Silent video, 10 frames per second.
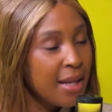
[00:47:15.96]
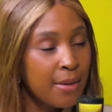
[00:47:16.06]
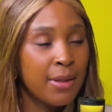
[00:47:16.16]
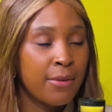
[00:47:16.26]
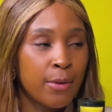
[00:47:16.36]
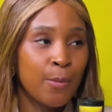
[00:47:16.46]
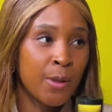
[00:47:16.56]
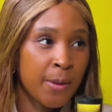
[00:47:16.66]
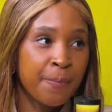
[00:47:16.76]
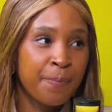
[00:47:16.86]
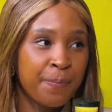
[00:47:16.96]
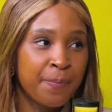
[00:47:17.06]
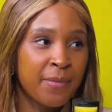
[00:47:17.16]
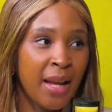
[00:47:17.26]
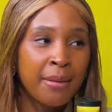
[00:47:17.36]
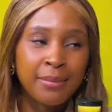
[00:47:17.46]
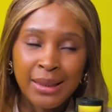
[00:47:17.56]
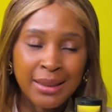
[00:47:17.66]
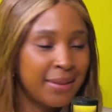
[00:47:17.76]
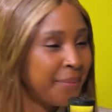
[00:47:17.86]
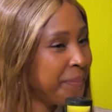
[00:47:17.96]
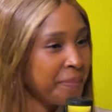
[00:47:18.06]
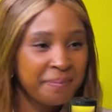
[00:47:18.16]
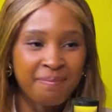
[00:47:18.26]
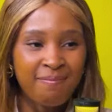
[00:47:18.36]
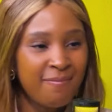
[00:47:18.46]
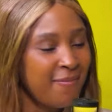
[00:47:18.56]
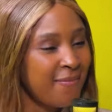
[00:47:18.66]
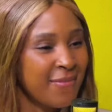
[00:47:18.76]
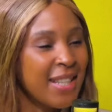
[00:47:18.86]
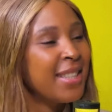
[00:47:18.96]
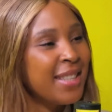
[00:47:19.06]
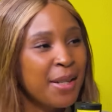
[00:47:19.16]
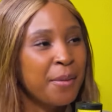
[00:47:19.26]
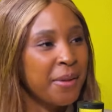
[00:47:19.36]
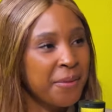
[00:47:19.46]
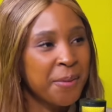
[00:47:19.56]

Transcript: away from them. I mean, stay away